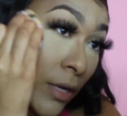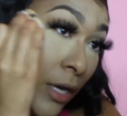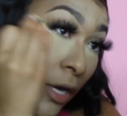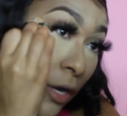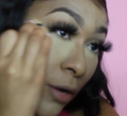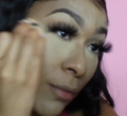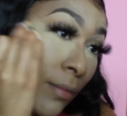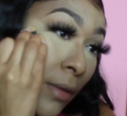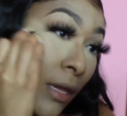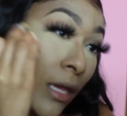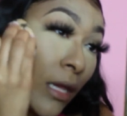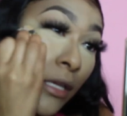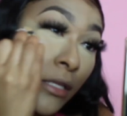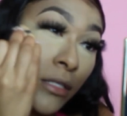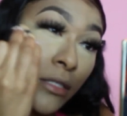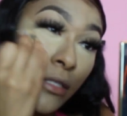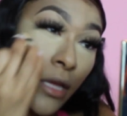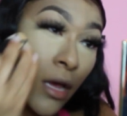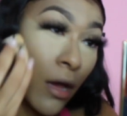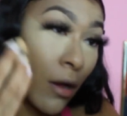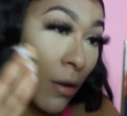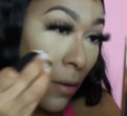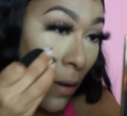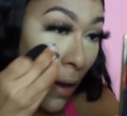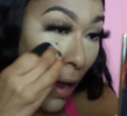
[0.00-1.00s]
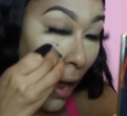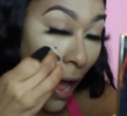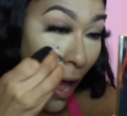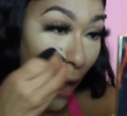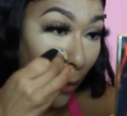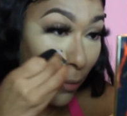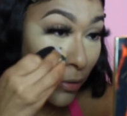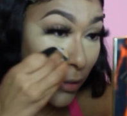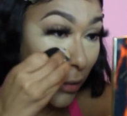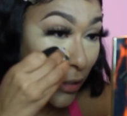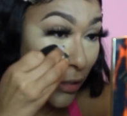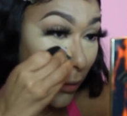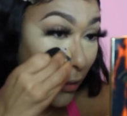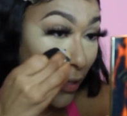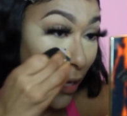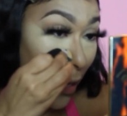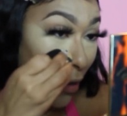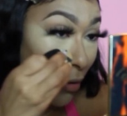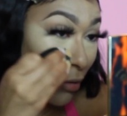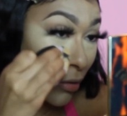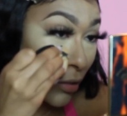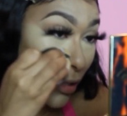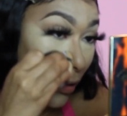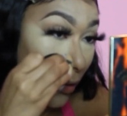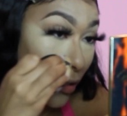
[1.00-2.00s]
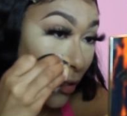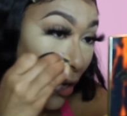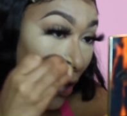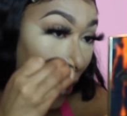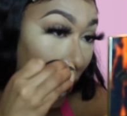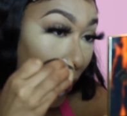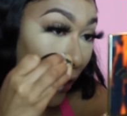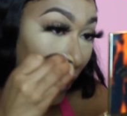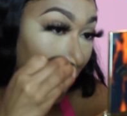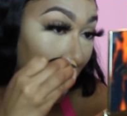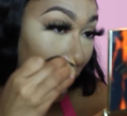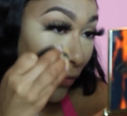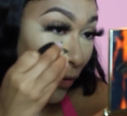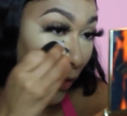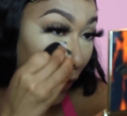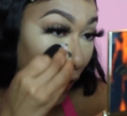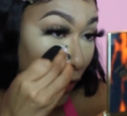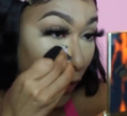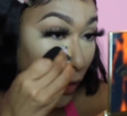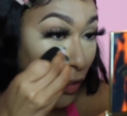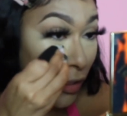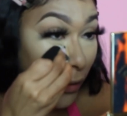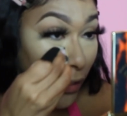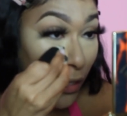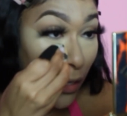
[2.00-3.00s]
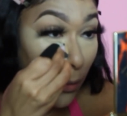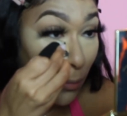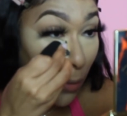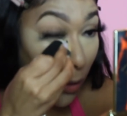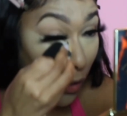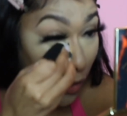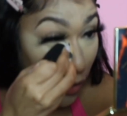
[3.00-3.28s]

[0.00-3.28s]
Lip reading: near me, so I would just go to Target if you're interested in